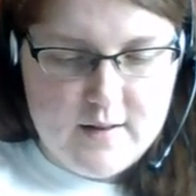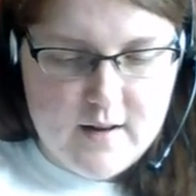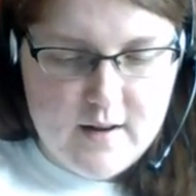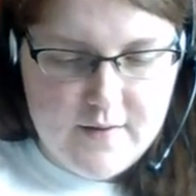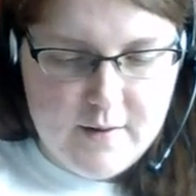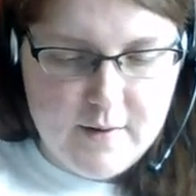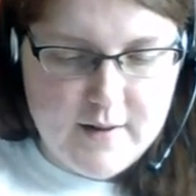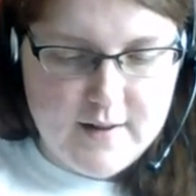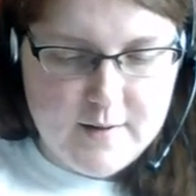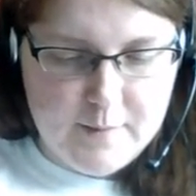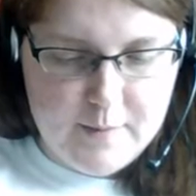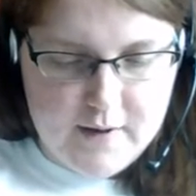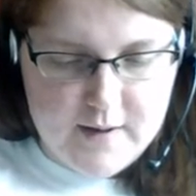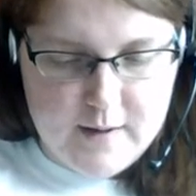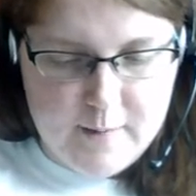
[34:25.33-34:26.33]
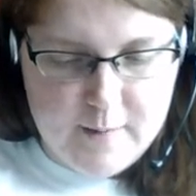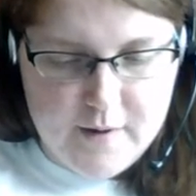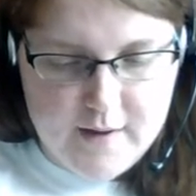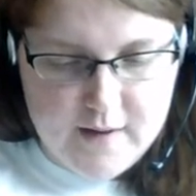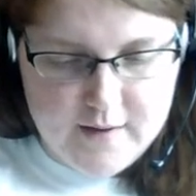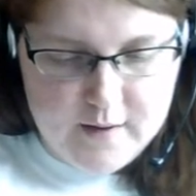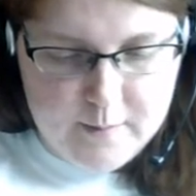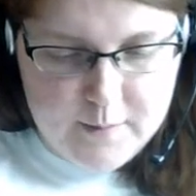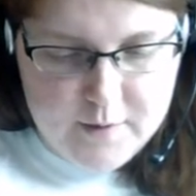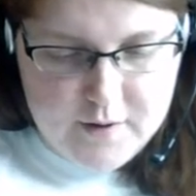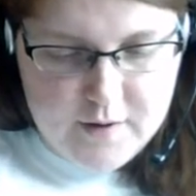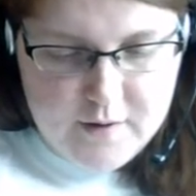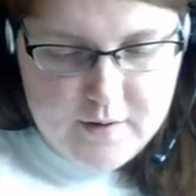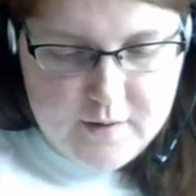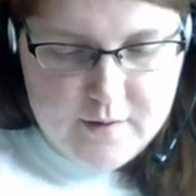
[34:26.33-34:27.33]
hopefully I won't need to buy any more anytime
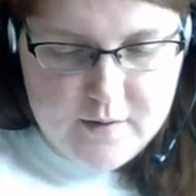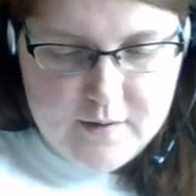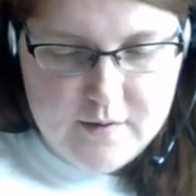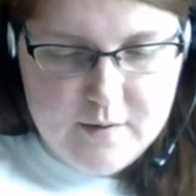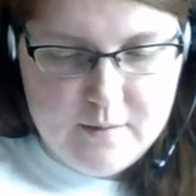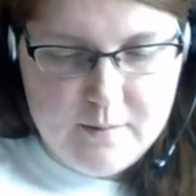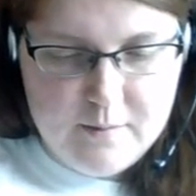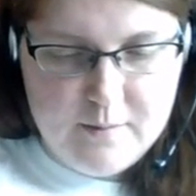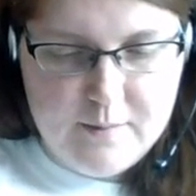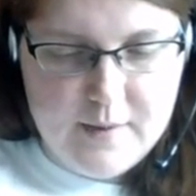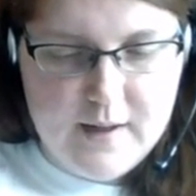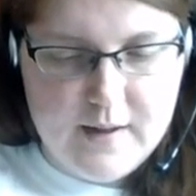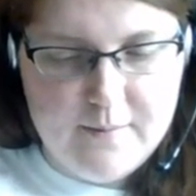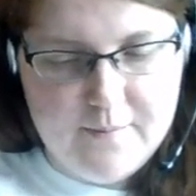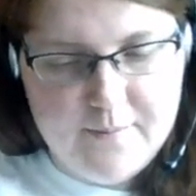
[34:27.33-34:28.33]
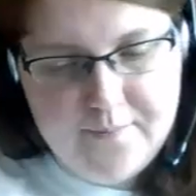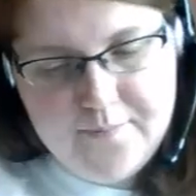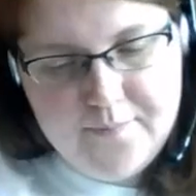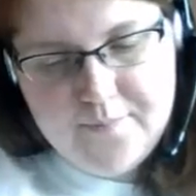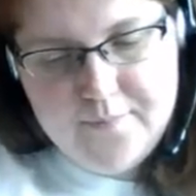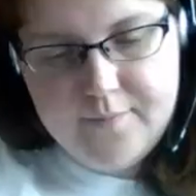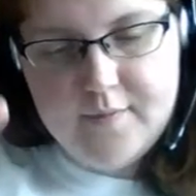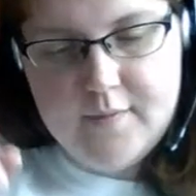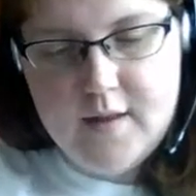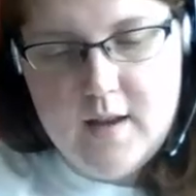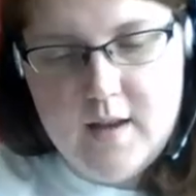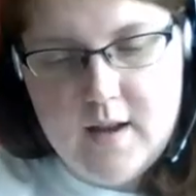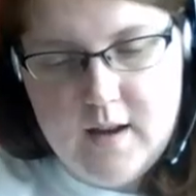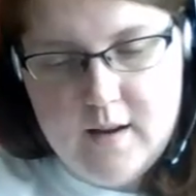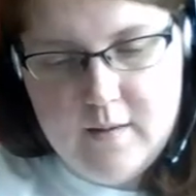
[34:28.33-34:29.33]
soon. But
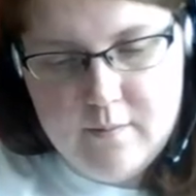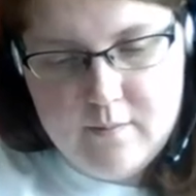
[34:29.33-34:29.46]
yeah,